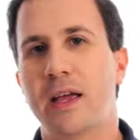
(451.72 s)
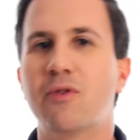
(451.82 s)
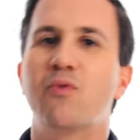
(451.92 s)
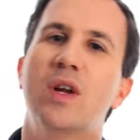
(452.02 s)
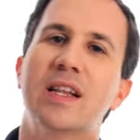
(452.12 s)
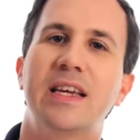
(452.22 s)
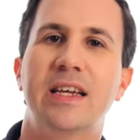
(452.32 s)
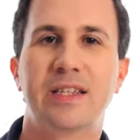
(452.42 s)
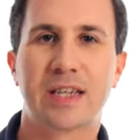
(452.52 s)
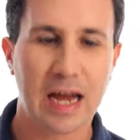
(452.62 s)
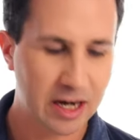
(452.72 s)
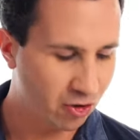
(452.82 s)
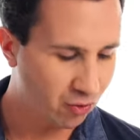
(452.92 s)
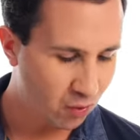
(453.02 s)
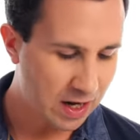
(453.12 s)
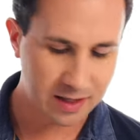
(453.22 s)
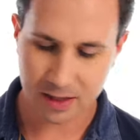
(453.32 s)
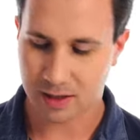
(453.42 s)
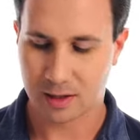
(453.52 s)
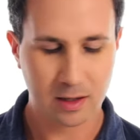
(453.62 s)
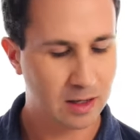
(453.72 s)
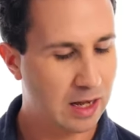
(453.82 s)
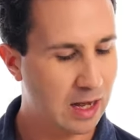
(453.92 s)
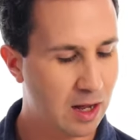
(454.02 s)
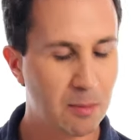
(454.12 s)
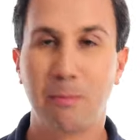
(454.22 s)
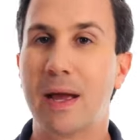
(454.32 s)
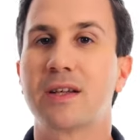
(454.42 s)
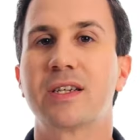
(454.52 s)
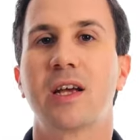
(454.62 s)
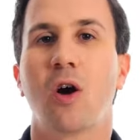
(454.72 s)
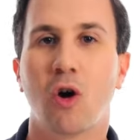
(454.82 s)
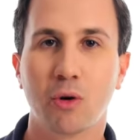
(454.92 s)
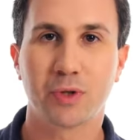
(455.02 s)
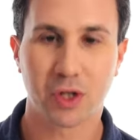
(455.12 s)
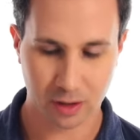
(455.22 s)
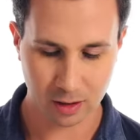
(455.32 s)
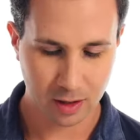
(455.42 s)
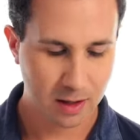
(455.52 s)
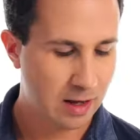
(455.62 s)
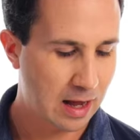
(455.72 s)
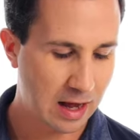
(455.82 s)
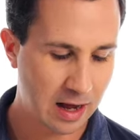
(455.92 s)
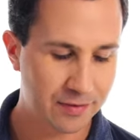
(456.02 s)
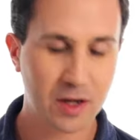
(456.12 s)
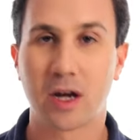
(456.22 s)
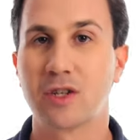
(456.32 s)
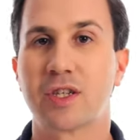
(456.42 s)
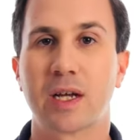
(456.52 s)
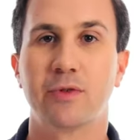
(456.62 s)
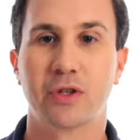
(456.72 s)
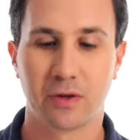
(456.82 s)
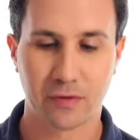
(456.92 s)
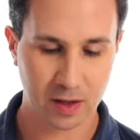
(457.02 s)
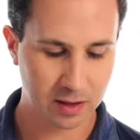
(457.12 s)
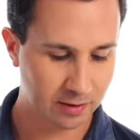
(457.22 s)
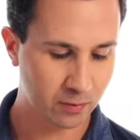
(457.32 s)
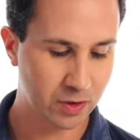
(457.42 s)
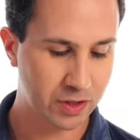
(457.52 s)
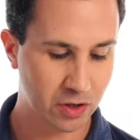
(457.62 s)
It really is a great uh, mounting option uh, that I just absolutely fell in love with.